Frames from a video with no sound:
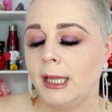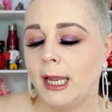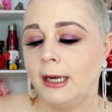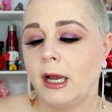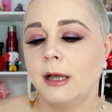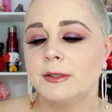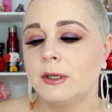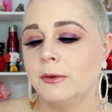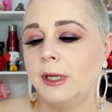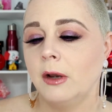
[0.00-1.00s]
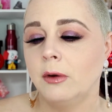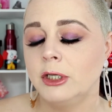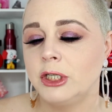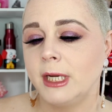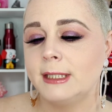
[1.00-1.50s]
And also the
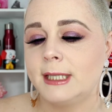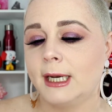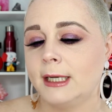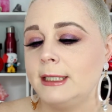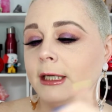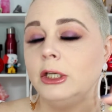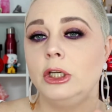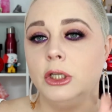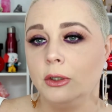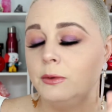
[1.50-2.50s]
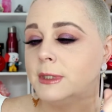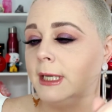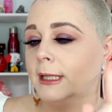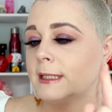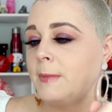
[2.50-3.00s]
only shades that I didn't use
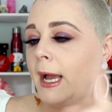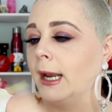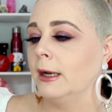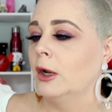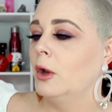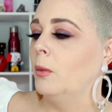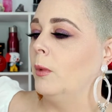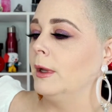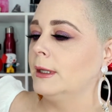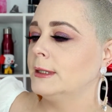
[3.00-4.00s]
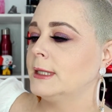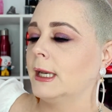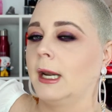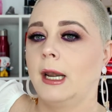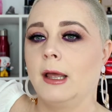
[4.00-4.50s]
in this palette was
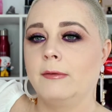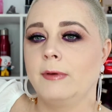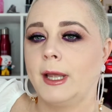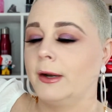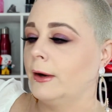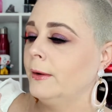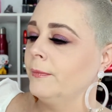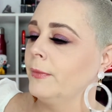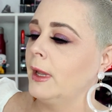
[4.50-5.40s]
Love Letter,